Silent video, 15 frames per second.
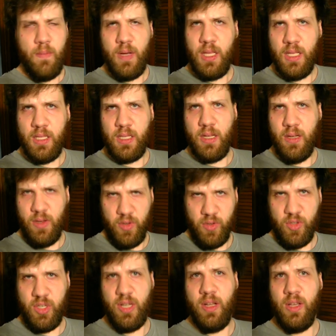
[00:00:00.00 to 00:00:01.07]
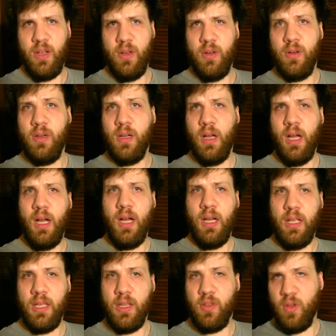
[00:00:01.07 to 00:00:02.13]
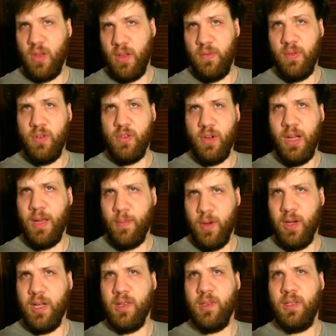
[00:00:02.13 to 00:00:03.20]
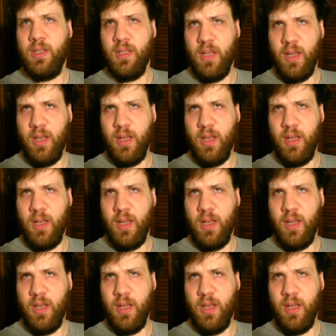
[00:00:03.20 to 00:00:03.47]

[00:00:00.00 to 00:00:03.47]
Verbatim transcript: But let's go ahead and show you uh, the two different tripods,